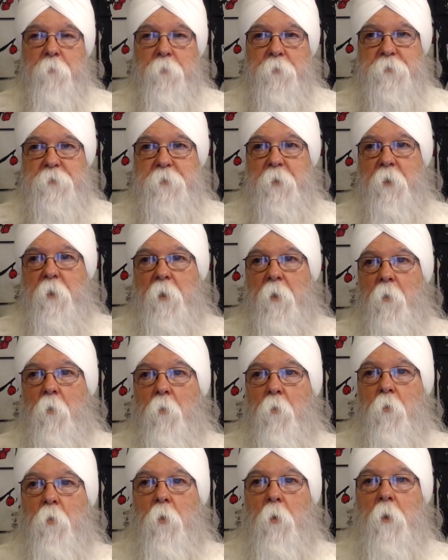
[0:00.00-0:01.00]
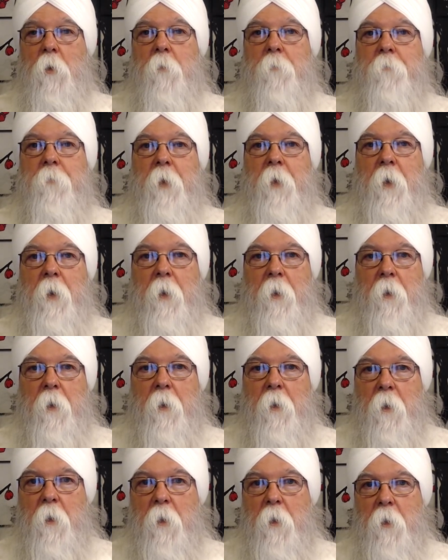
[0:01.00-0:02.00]
and musta work
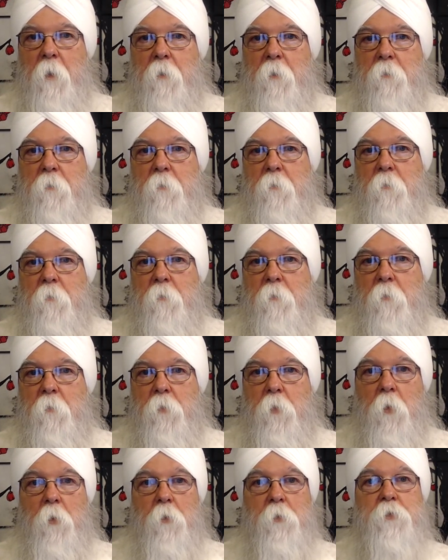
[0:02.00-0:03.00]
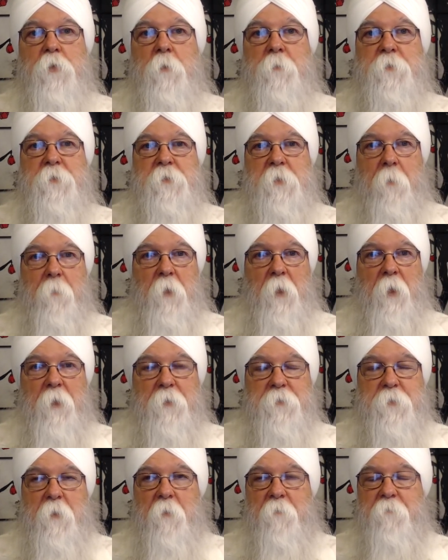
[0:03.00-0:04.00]
by long-term
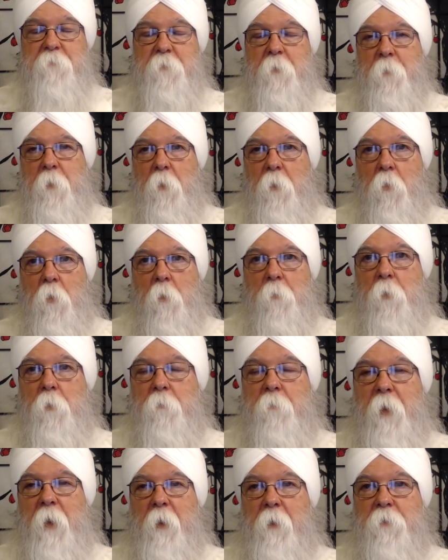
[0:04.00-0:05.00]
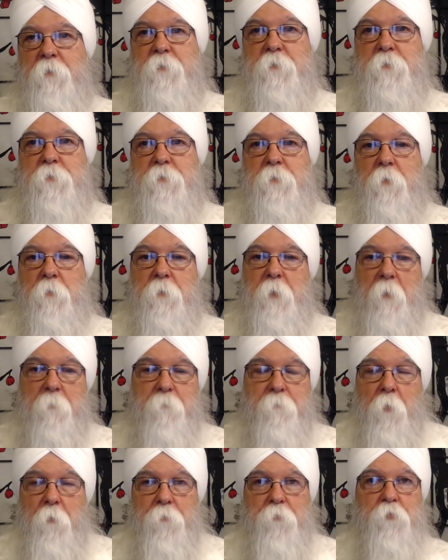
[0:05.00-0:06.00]
stabilizing of female hormone balance, and so they
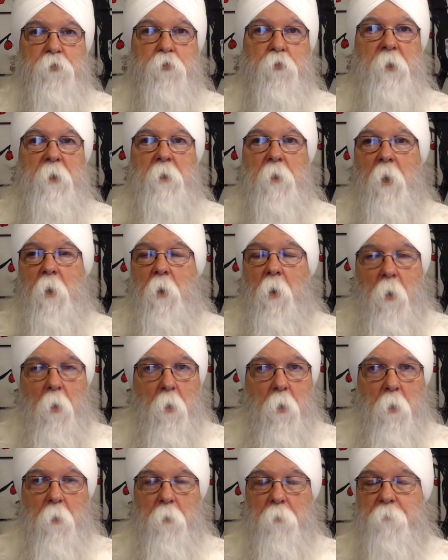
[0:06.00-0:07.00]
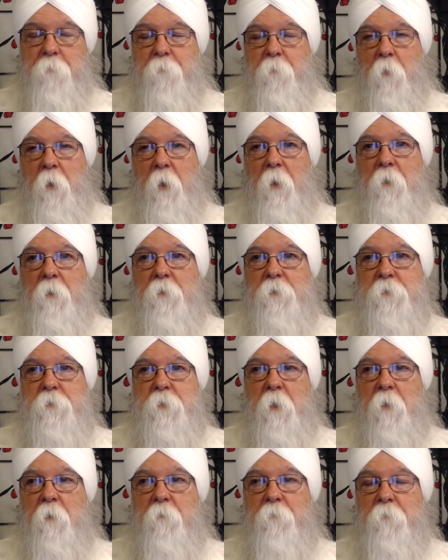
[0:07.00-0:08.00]
both treat all the varieties
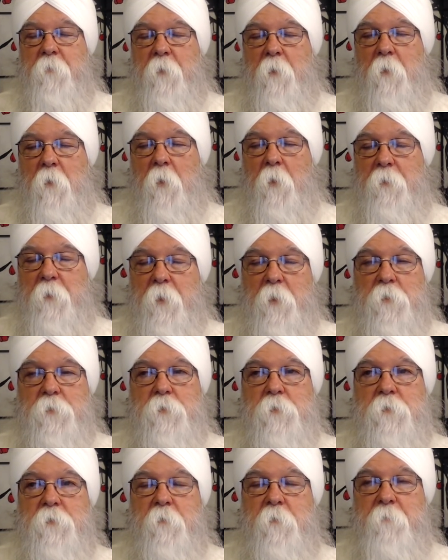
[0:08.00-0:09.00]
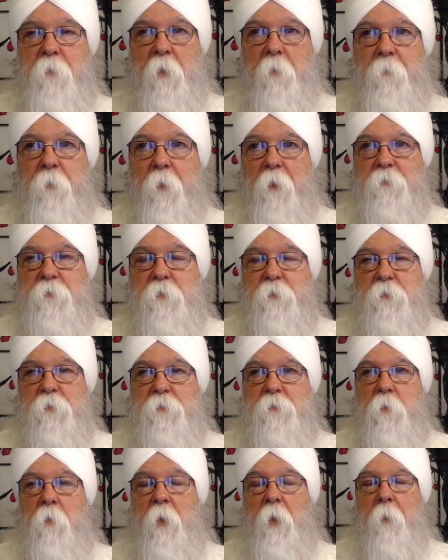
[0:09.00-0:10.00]
of all the issues of menopause. It just
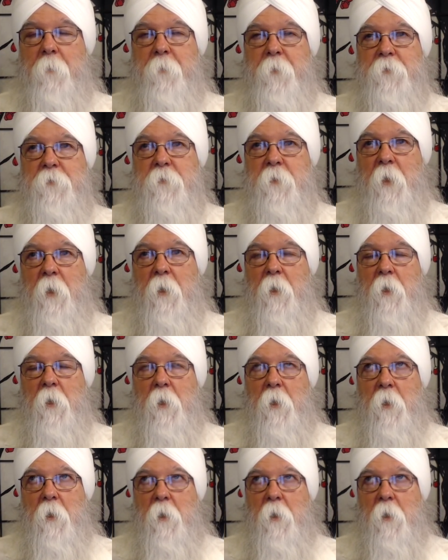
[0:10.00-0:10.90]
so happens that